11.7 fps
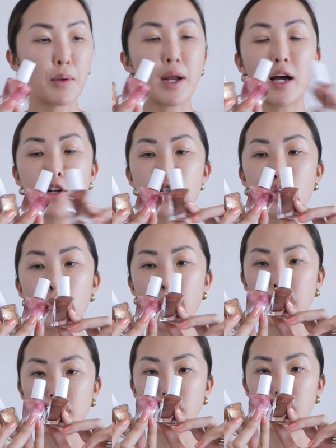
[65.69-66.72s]
I would actually
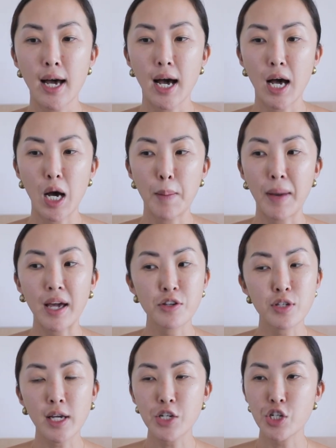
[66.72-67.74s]
wear. I
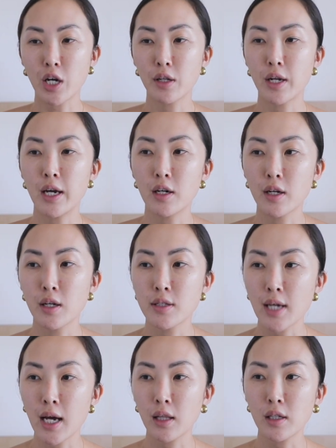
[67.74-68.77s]
used to get gel
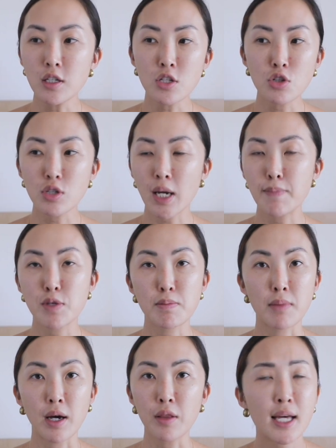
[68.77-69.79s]
nails at least 2 times a
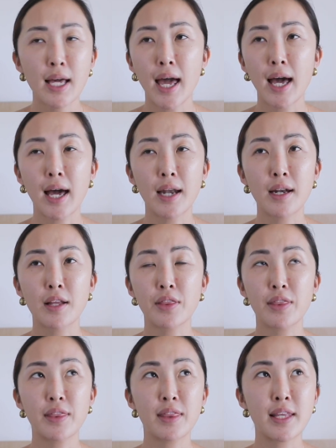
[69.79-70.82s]
month, and
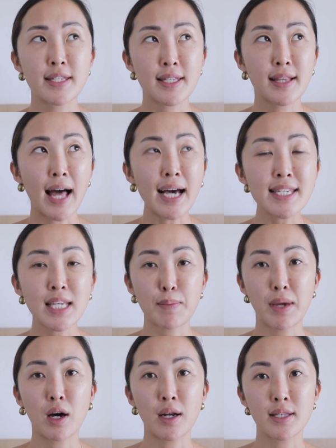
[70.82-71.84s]
this last
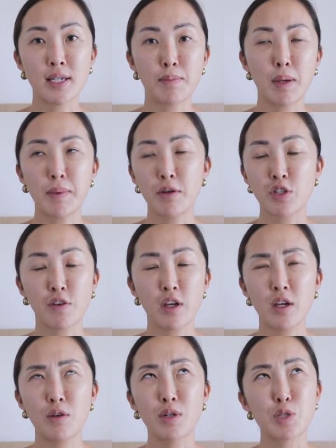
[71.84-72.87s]
time I got it done, maybe
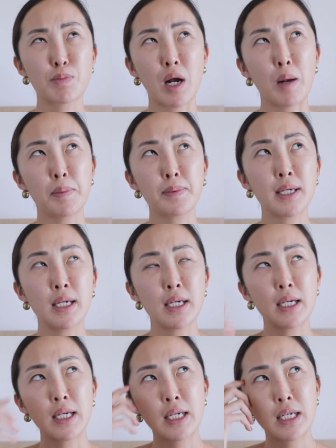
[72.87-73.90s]
it was
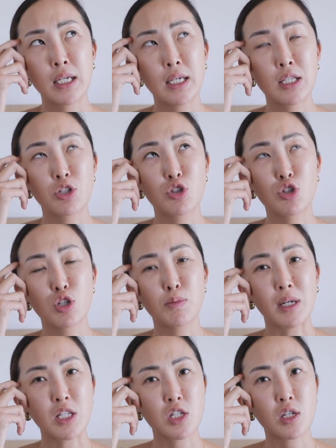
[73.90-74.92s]
probably 2
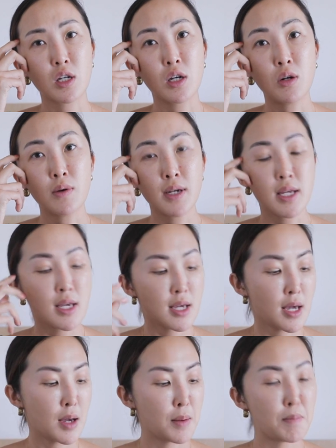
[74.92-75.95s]
months ago.
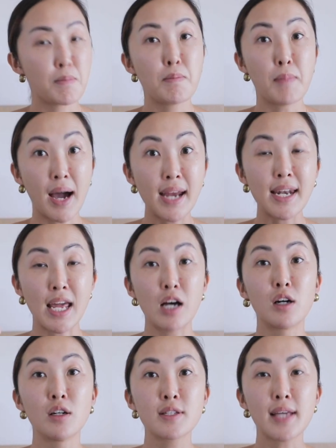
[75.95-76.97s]
My
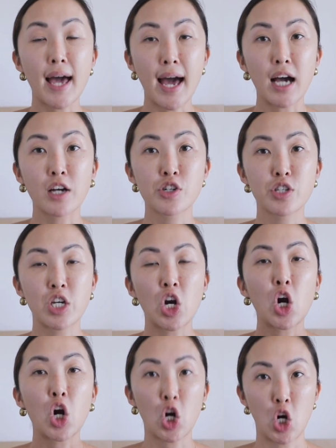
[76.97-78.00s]
nails actually
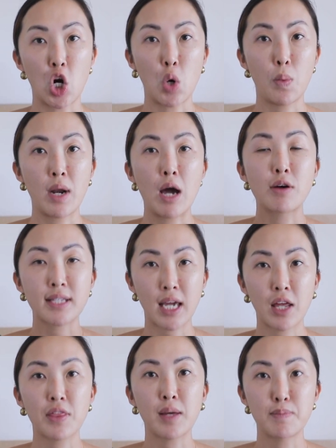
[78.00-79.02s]
hurt when I was
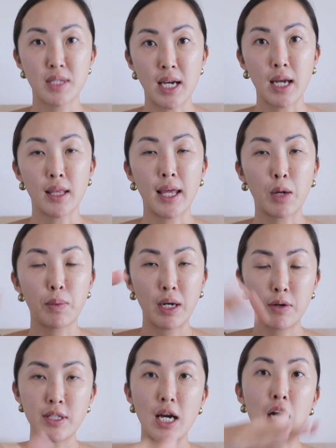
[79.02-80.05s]
getting them done, like when
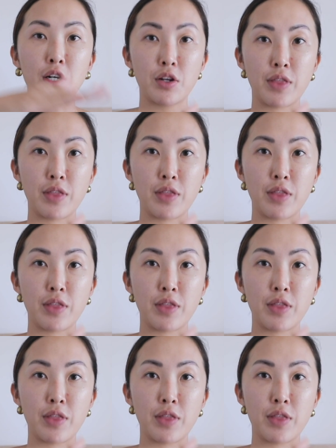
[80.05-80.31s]
it was under